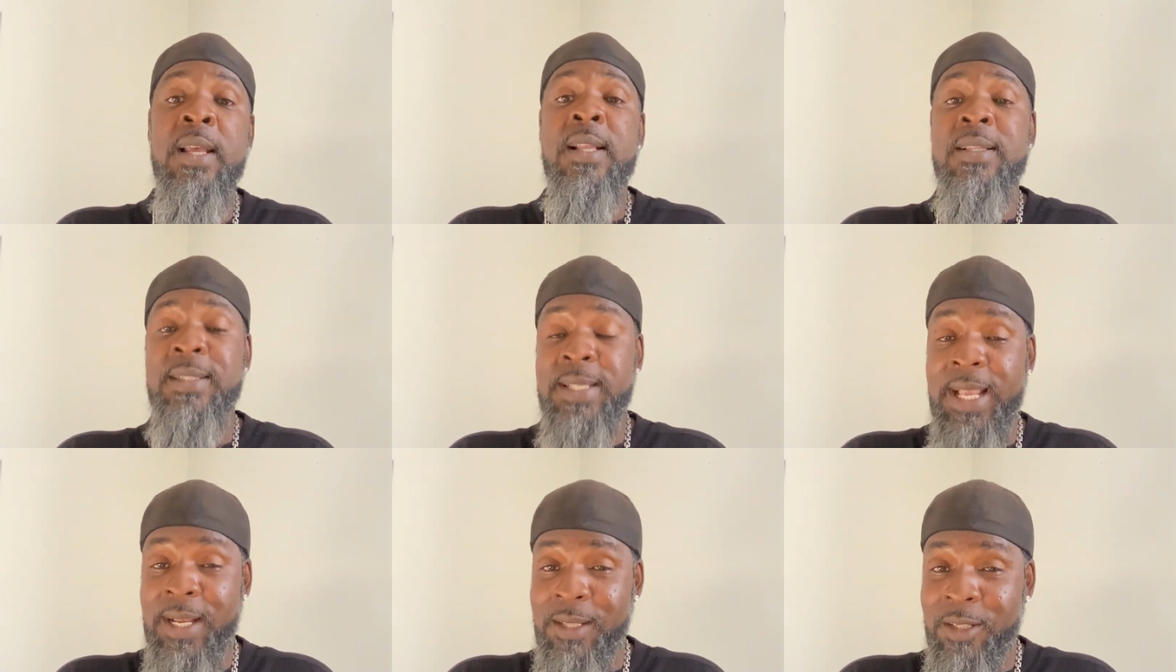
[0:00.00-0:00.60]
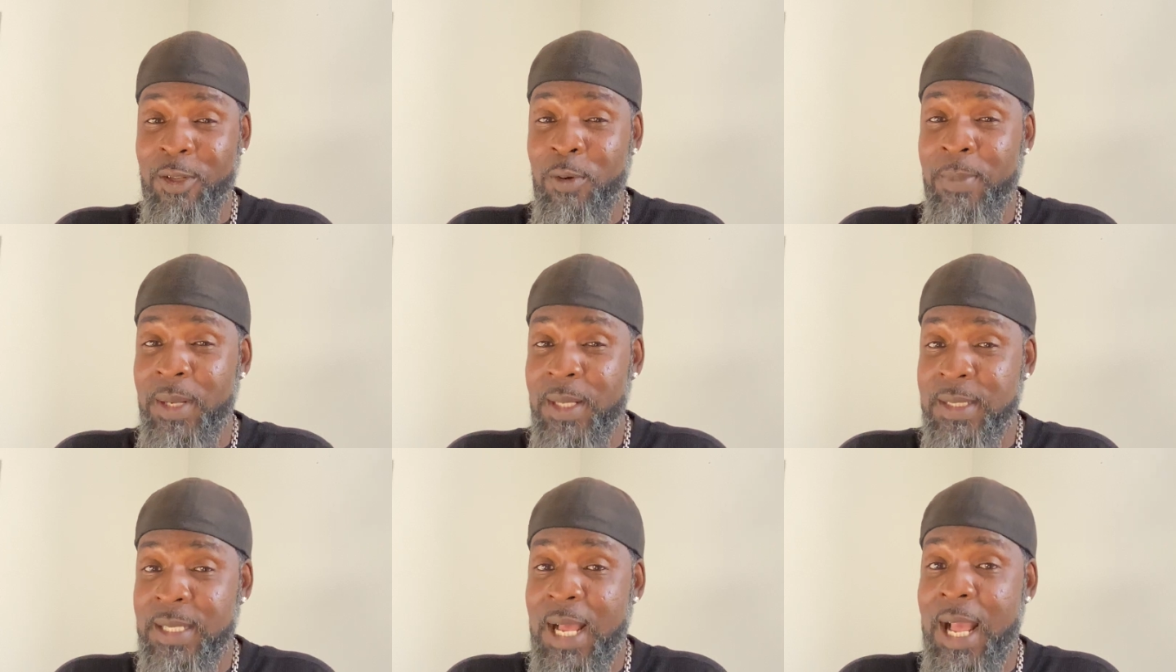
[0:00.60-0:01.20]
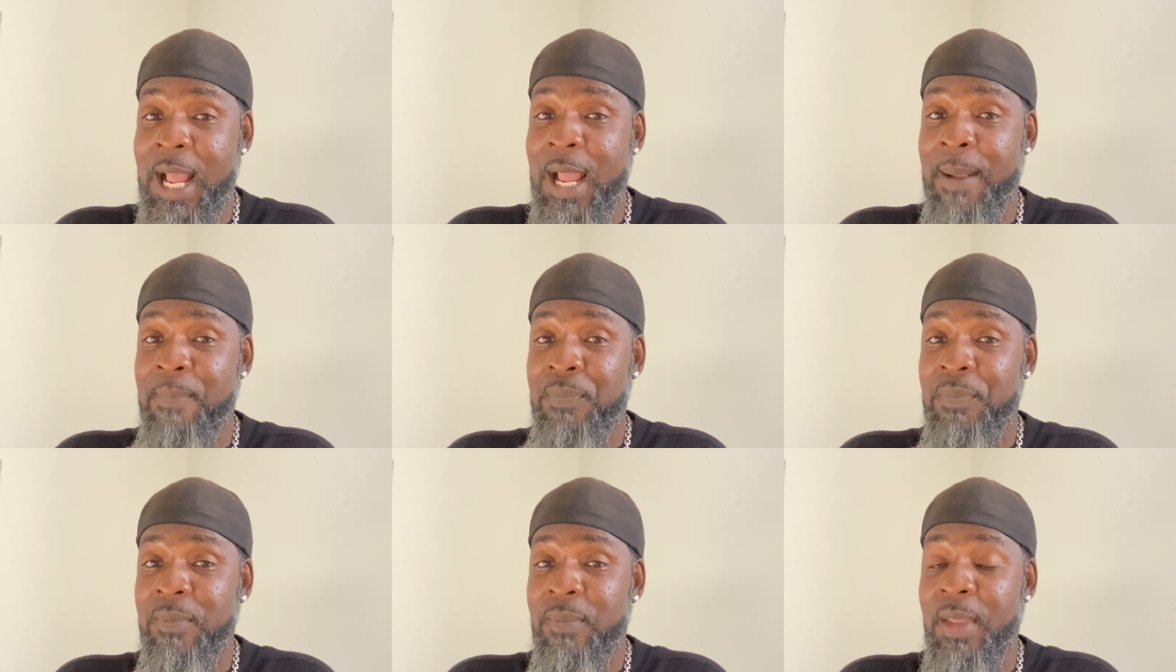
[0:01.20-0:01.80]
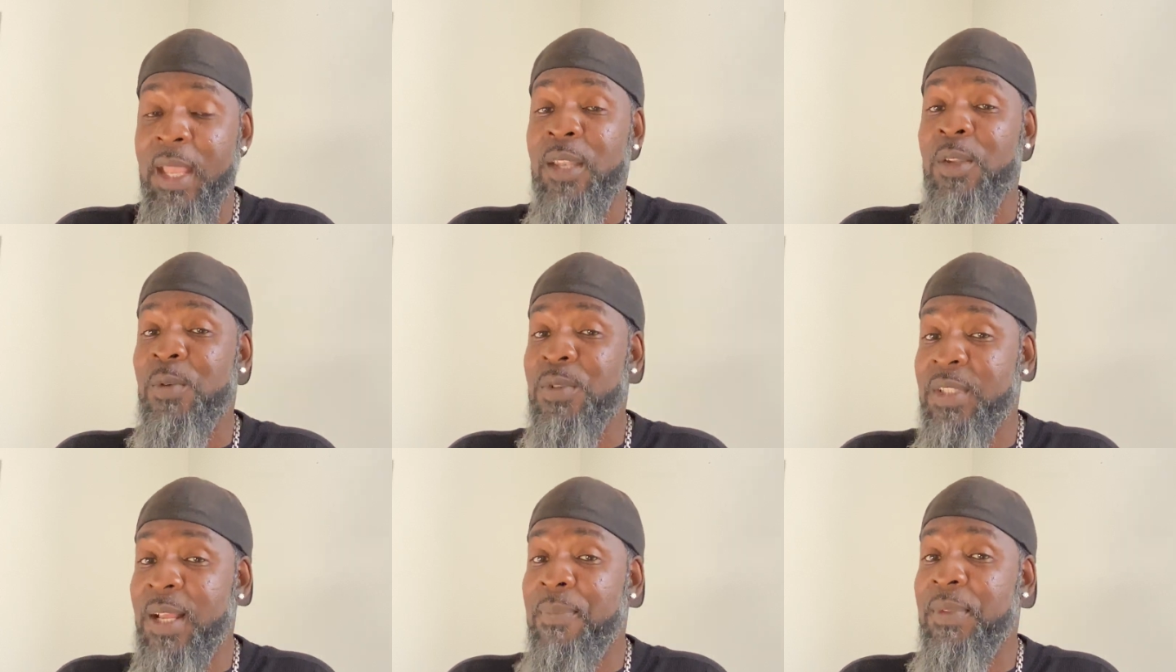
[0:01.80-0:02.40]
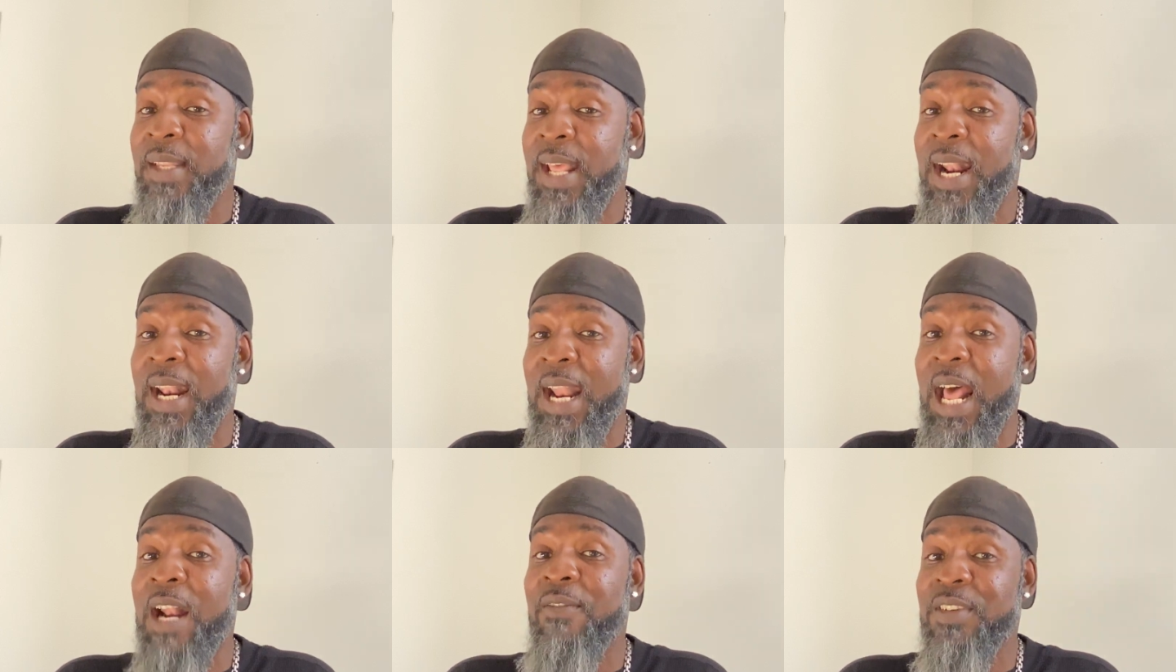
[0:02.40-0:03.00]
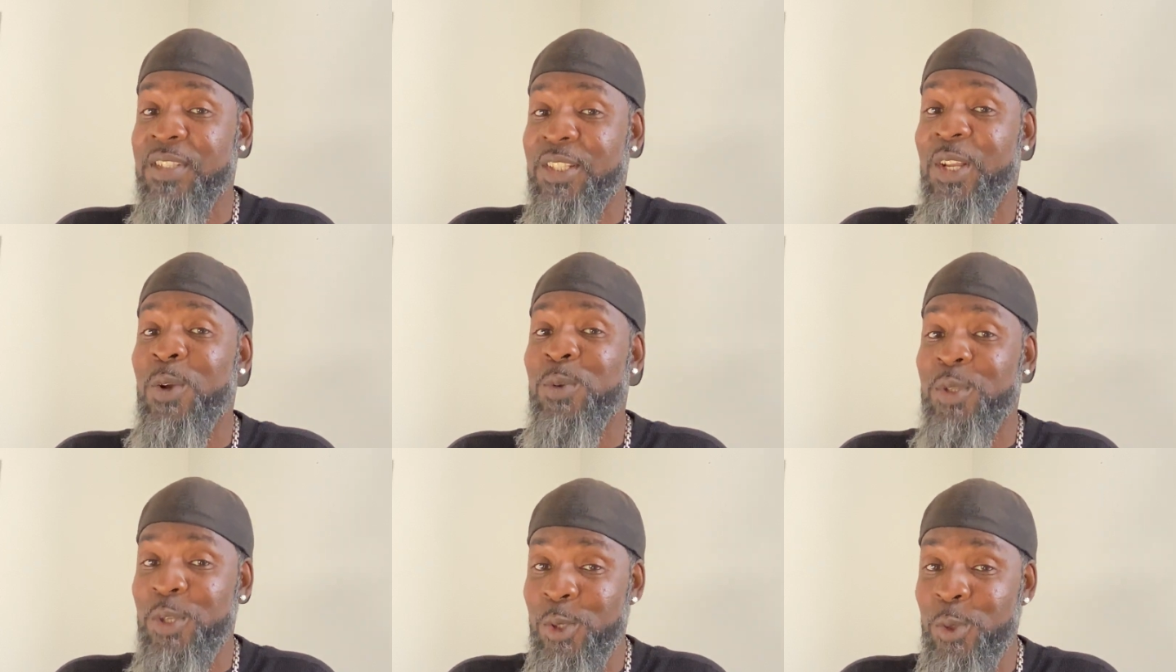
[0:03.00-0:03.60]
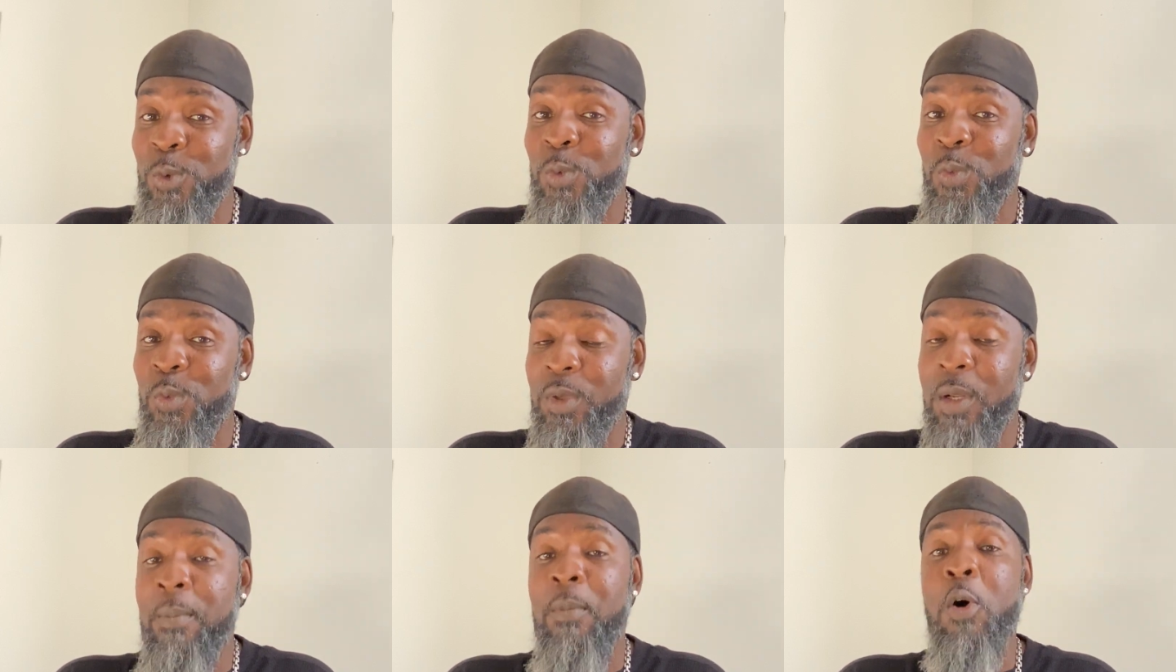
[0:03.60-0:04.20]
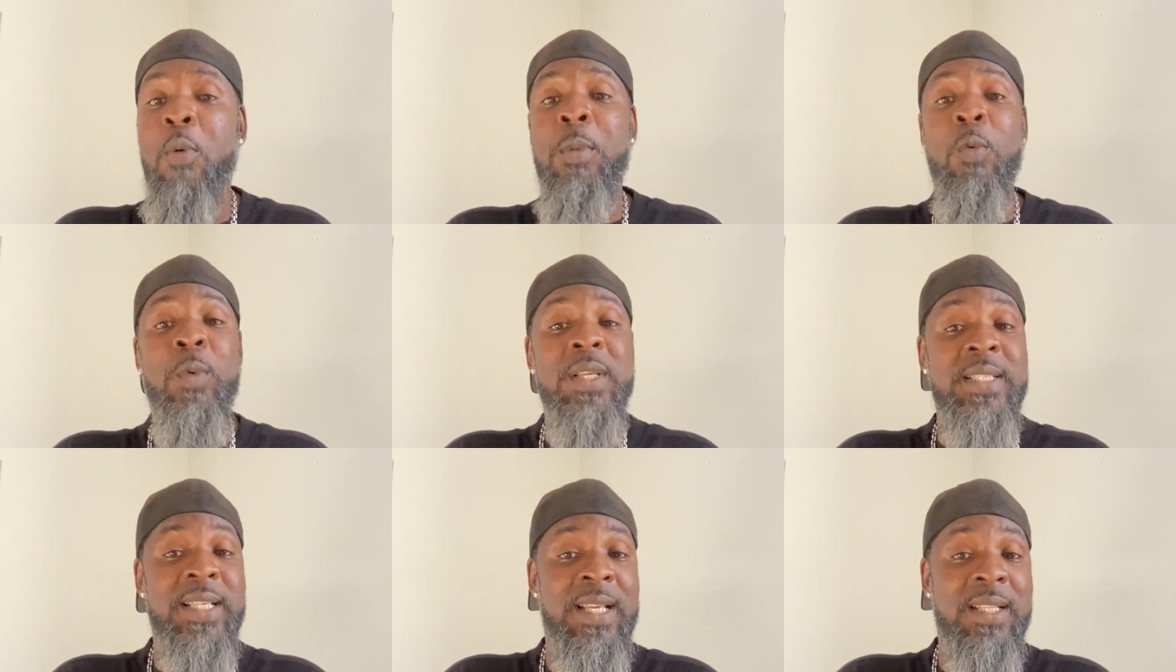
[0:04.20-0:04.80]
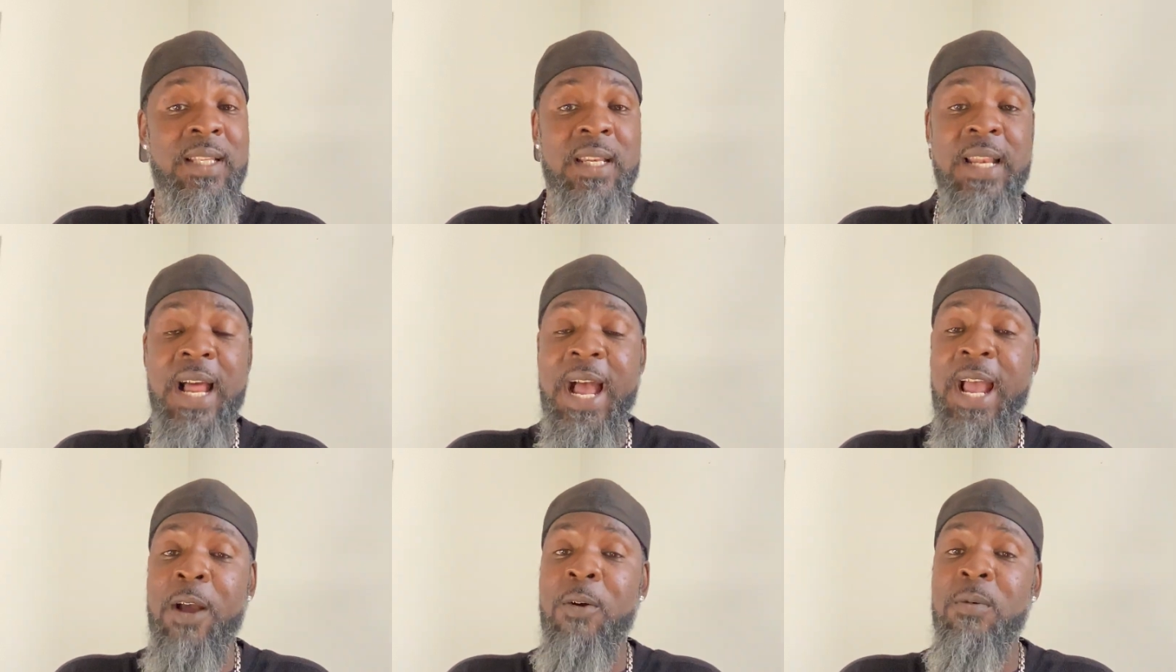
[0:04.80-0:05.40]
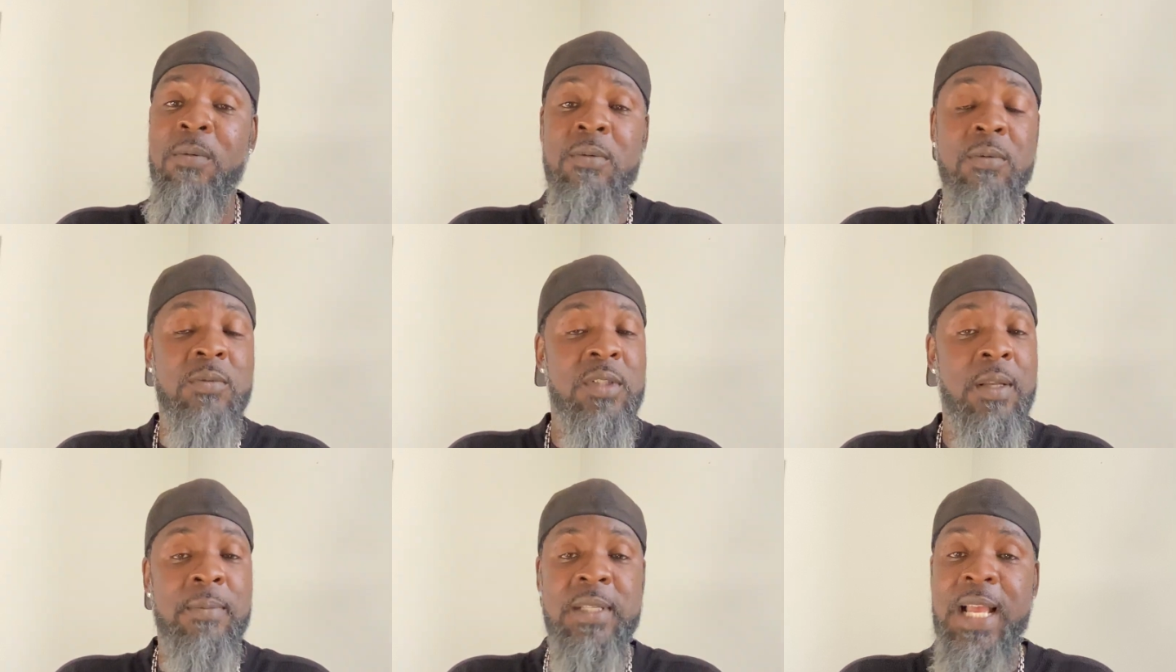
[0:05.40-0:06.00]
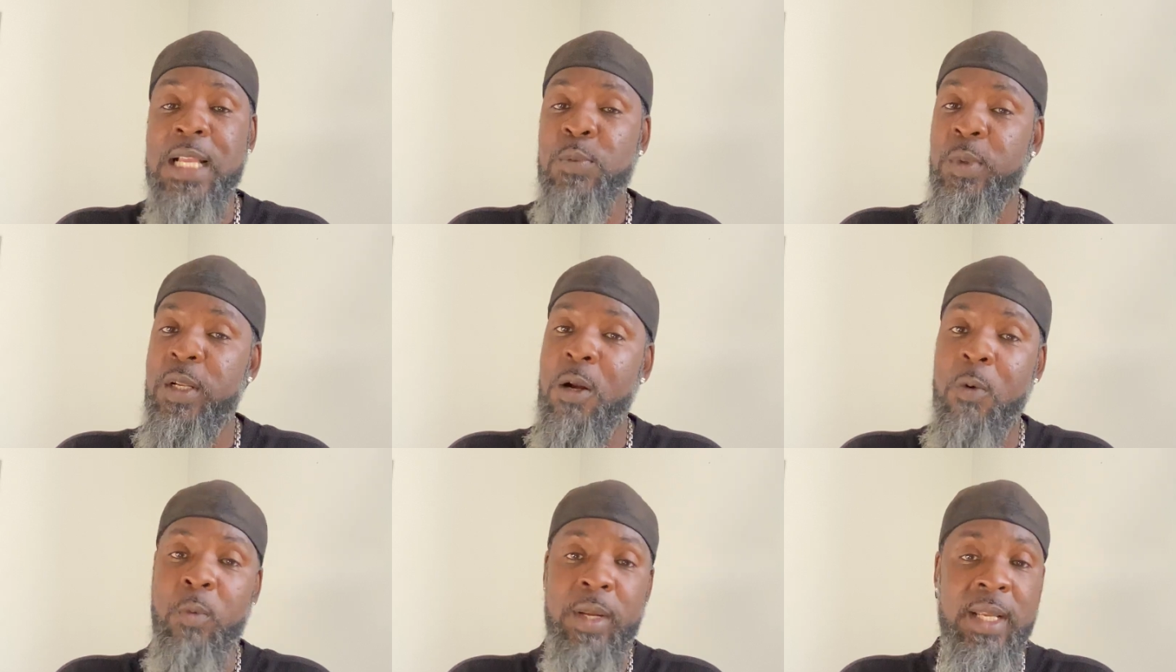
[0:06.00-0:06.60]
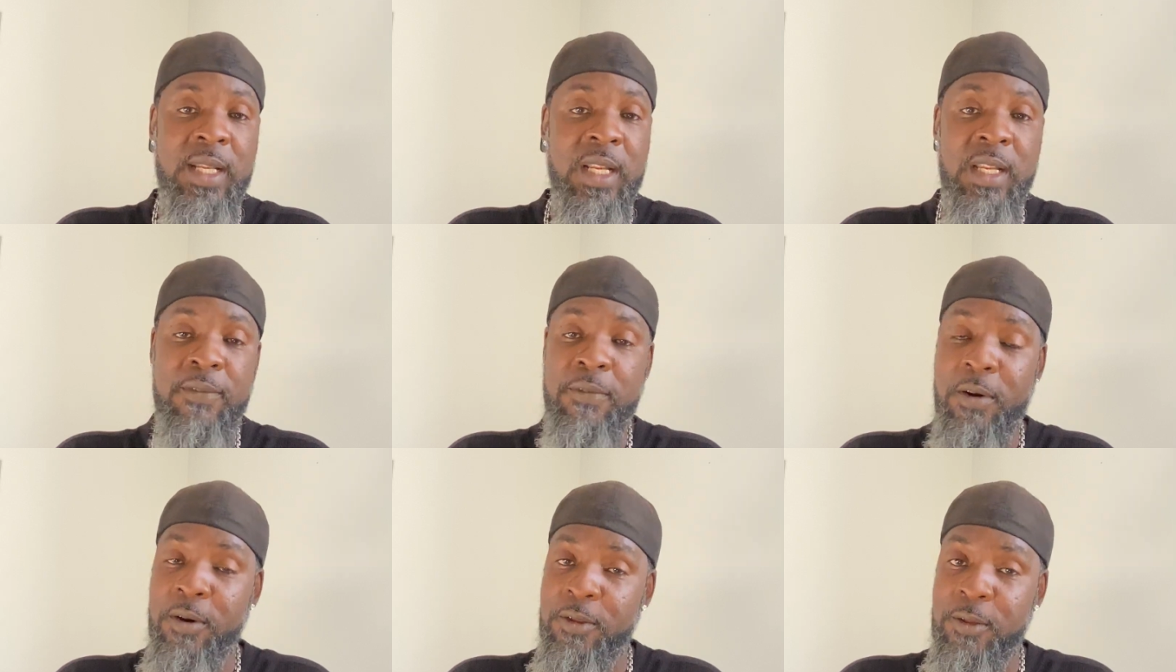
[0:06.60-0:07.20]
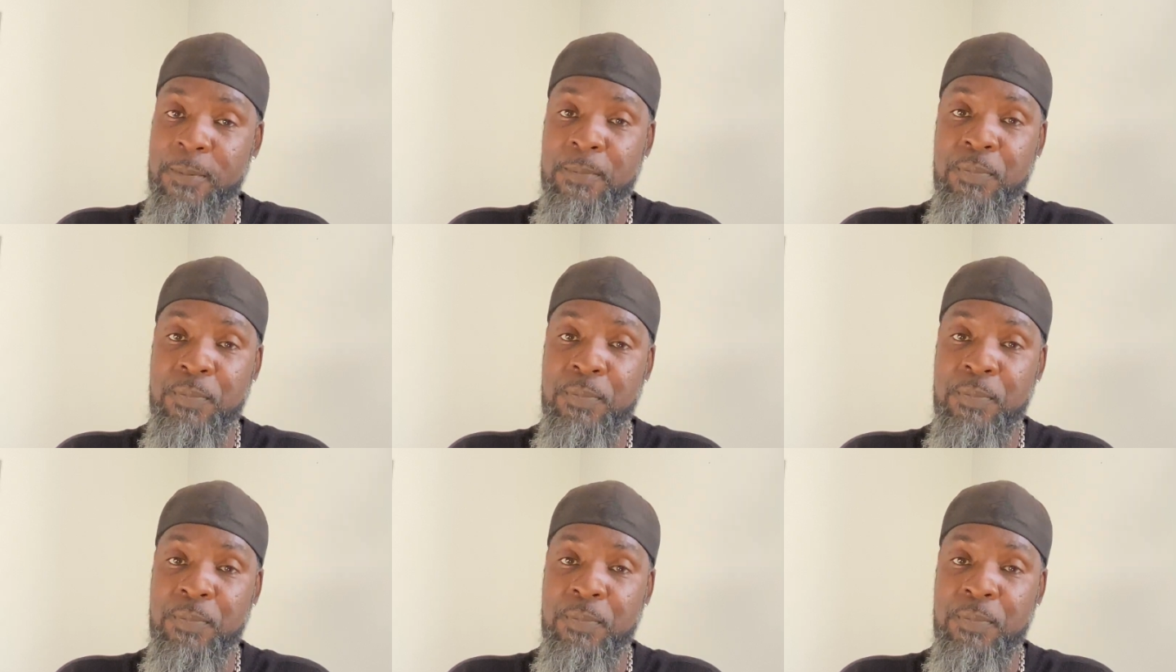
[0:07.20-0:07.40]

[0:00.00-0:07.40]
Take a little bit of time and do something that a lot of us don't do. The moment we see a denial, sometimes we don't read any further.